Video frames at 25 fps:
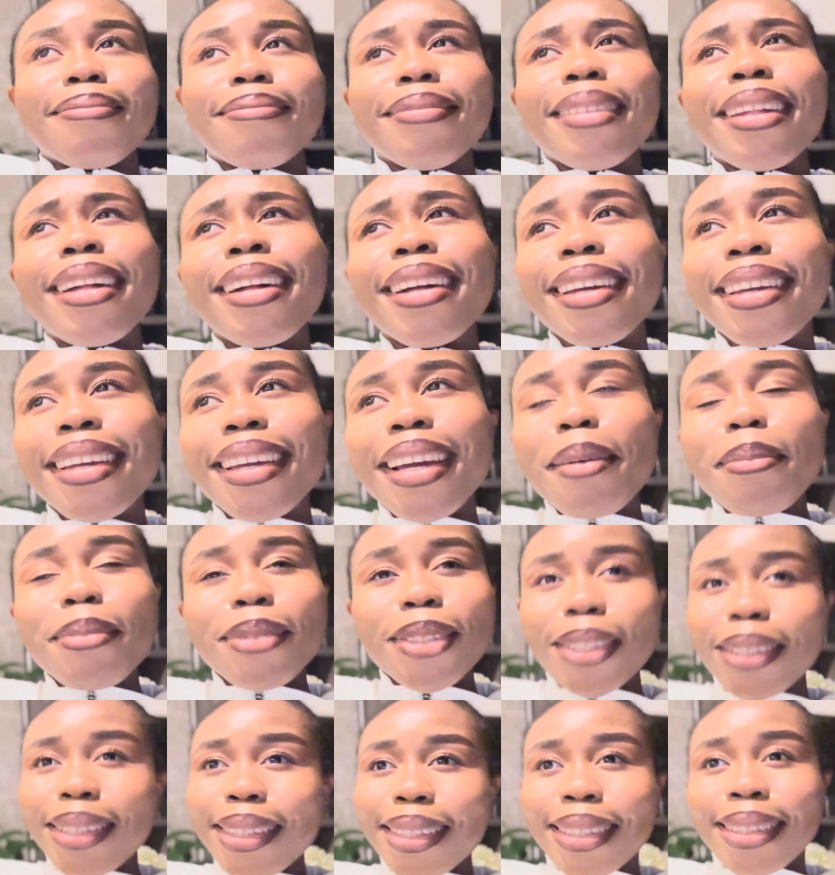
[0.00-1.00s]
like I'm
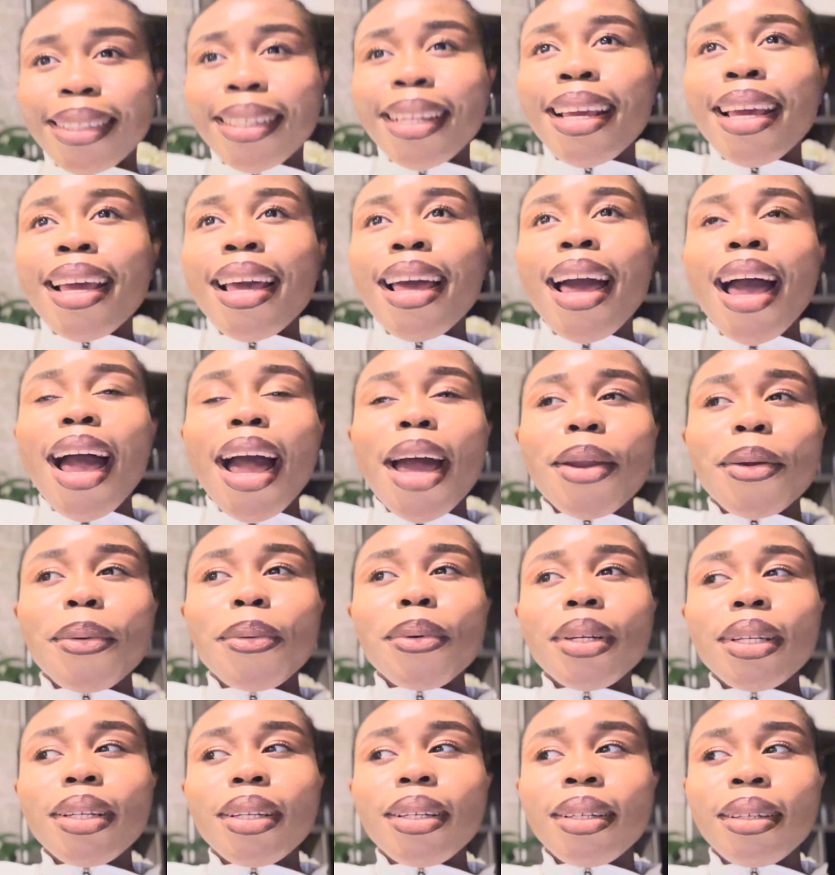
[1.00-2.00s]
just I don't
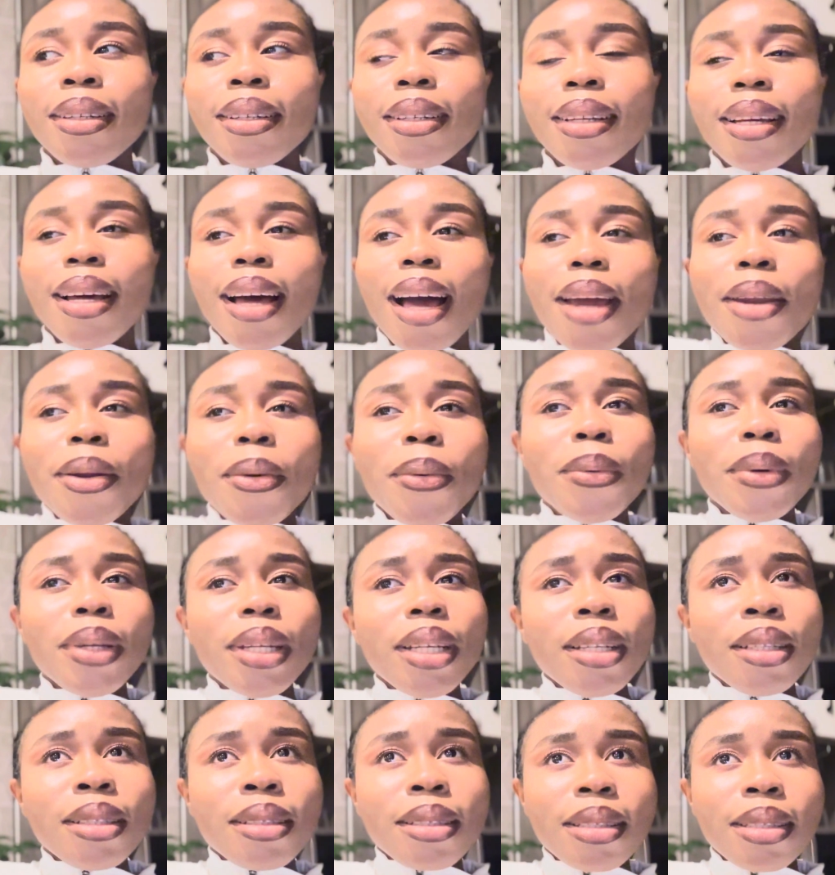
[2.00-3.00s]
wanna I don't
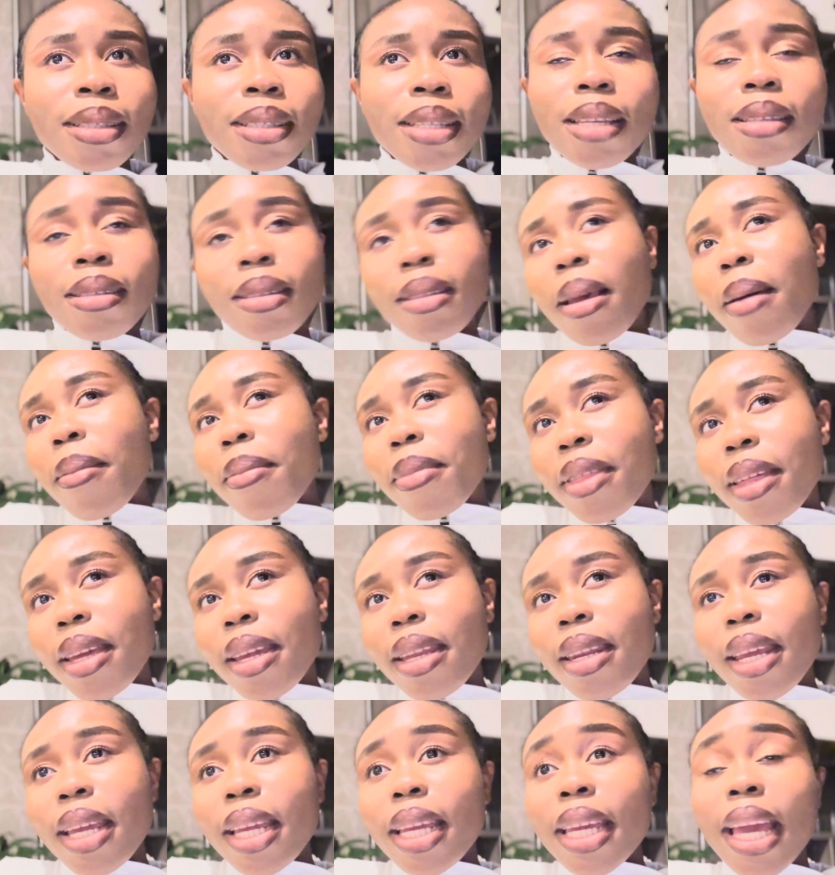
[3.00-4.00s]
wanna say
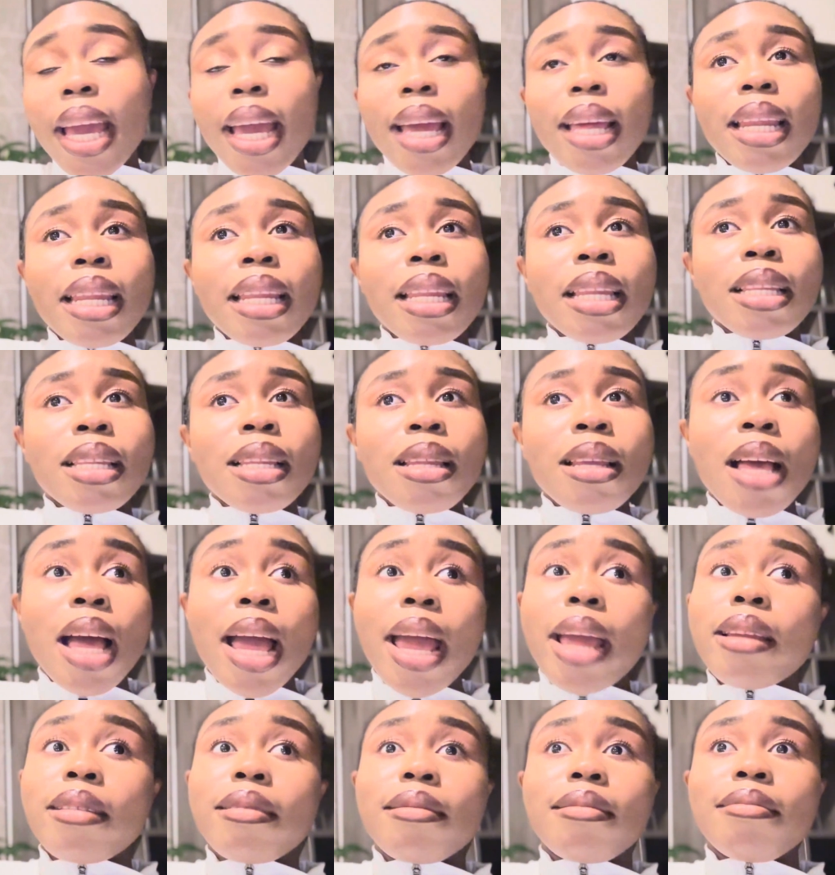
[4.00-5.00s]
something and get
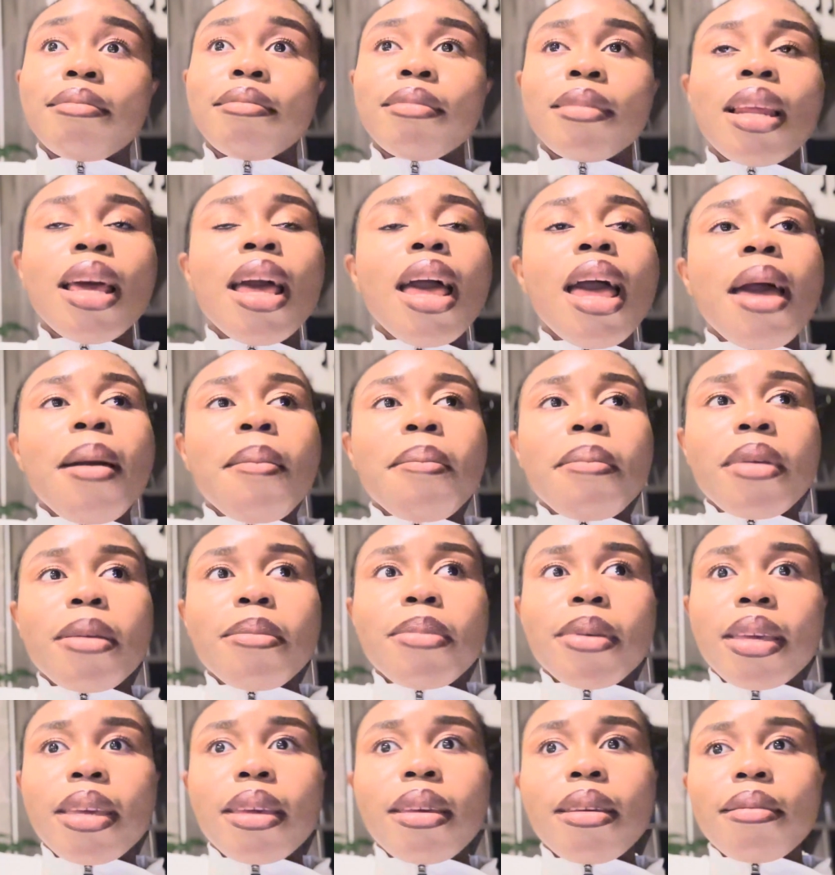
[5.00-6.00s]
and
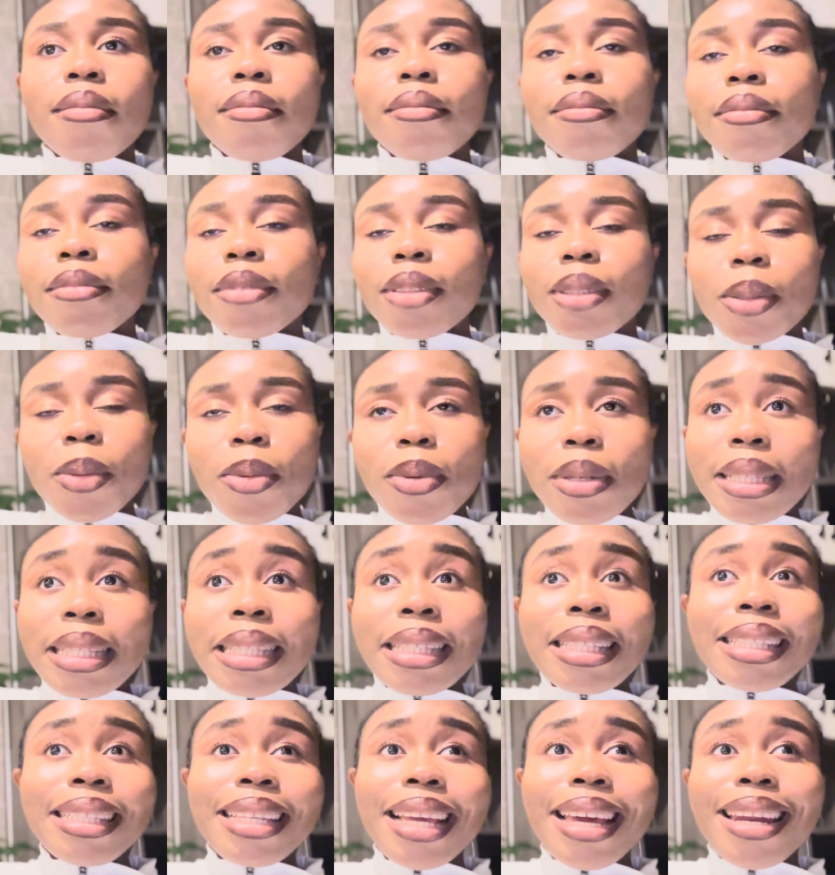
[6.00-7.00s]
maybe someone
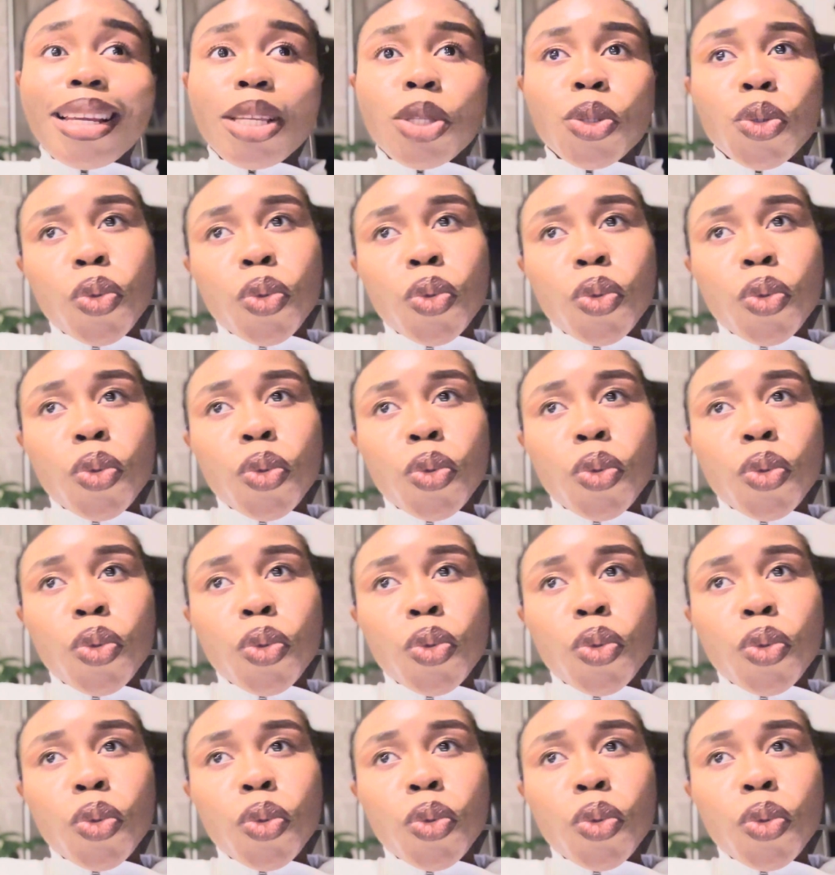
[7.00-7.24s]
get it